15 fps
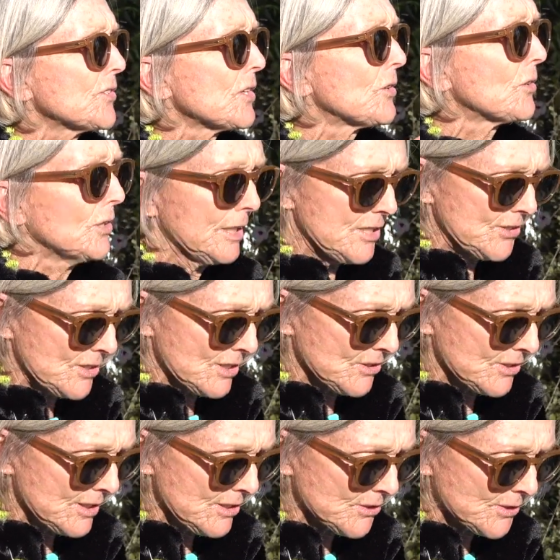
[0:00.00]
and early
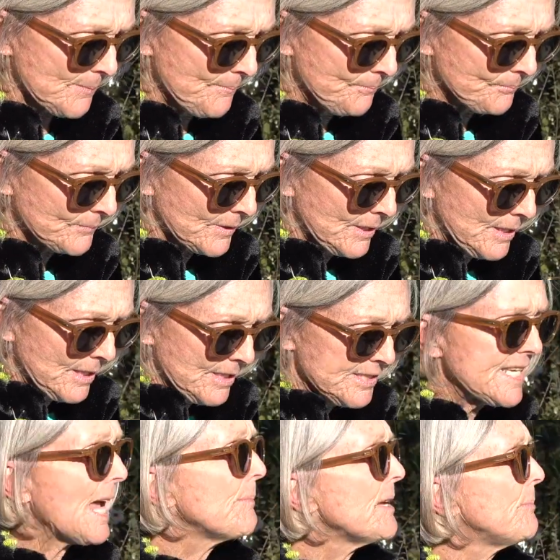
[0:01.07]
60s.
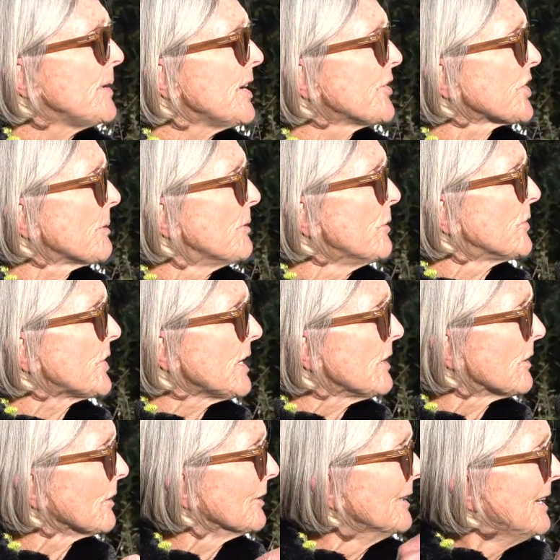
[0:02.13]
Debbie Beecham, who's
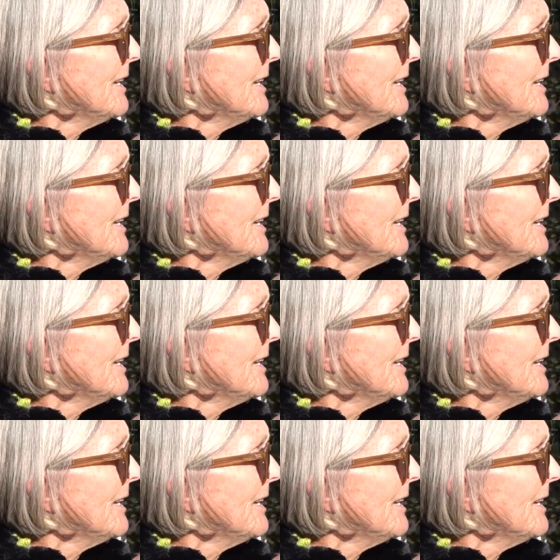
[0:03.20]
here,